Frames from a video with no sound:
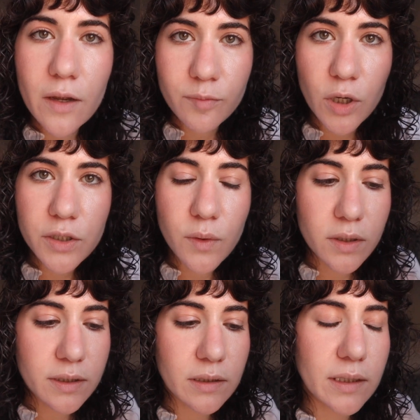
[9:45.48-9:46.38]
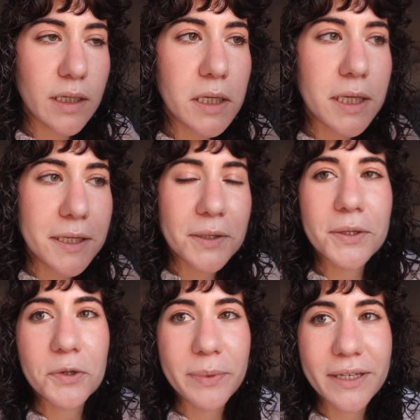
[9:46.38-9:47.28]
I brought you all in a
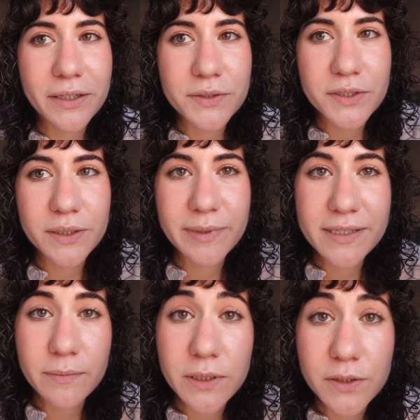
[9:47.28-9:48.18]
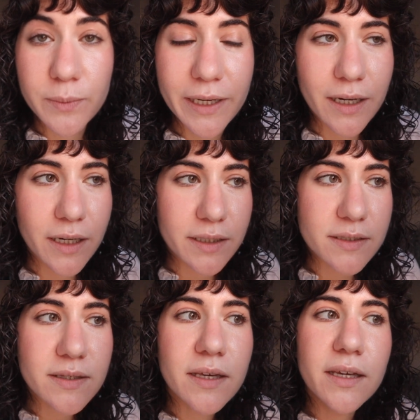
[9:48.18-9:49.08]
little bit closer because I'm gonna do my
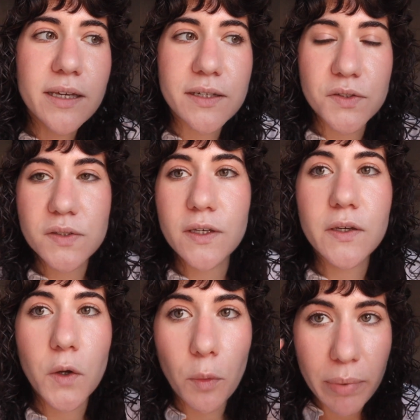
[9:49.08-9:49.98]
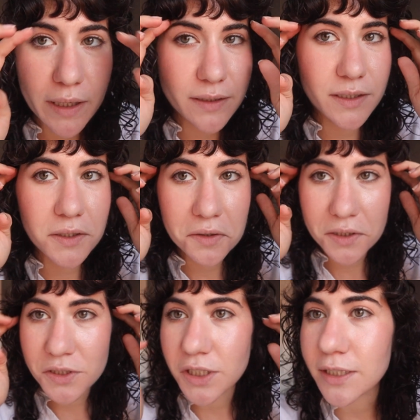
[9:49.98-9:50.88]
eyes and just like abandon the
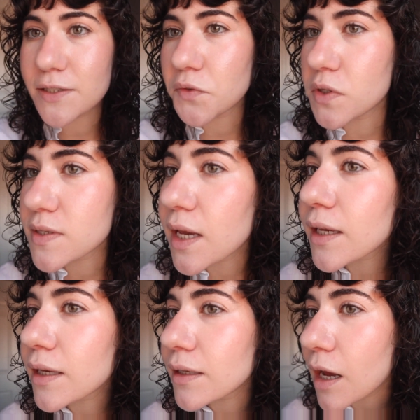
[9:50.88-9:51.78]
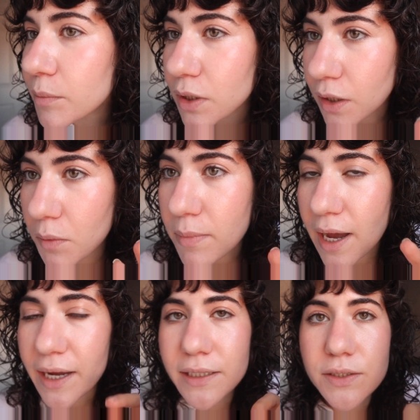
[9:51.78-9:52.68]
cheeks for a second. I'm gonna come
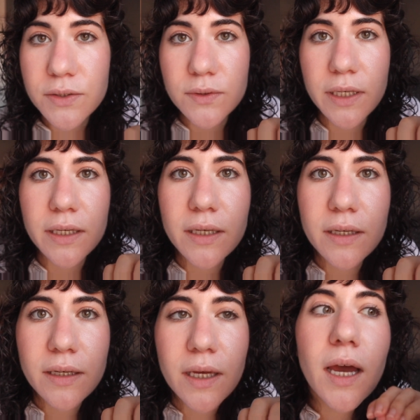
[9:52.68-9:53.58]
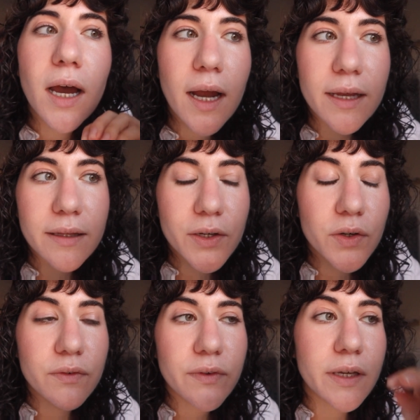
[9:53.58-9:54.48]
back and do like highlighter
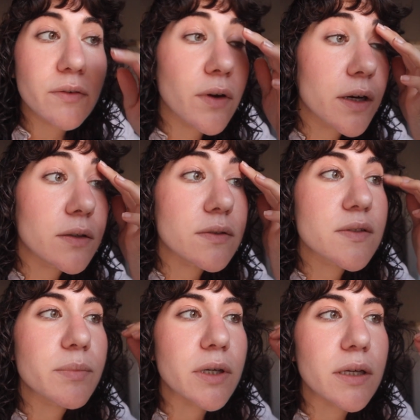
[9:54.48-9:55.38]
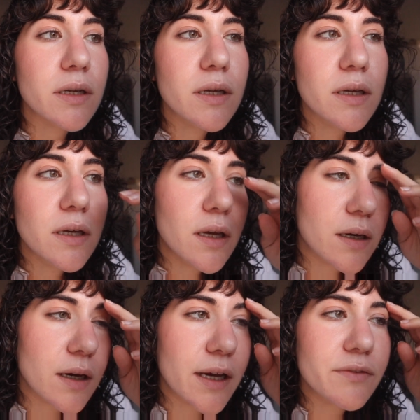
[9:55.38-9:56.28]
and fake freckles, but
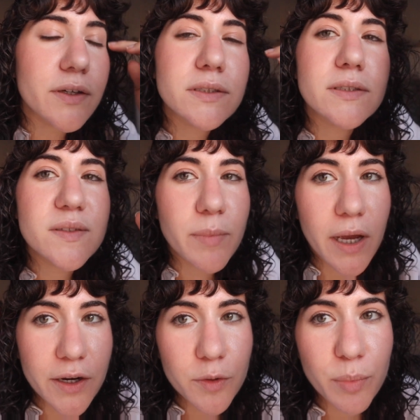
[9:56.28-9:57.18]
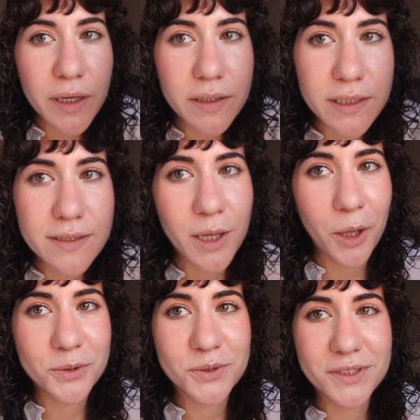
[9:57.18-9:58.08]
I felt inspired by Lisa
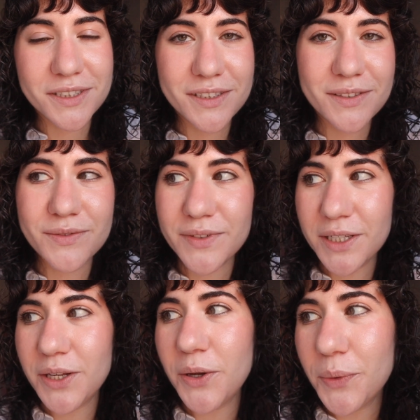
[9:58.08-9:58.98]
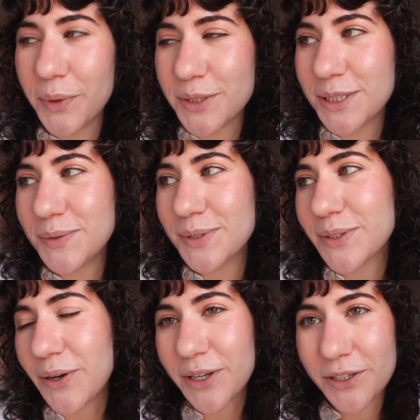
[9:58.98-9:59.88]
Eldridge's video where she was
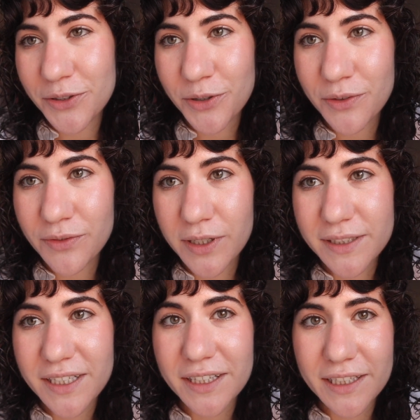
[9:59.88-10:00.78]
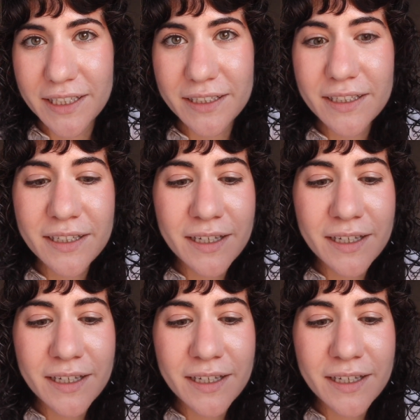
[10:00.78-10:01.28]
talking to her friend Helene,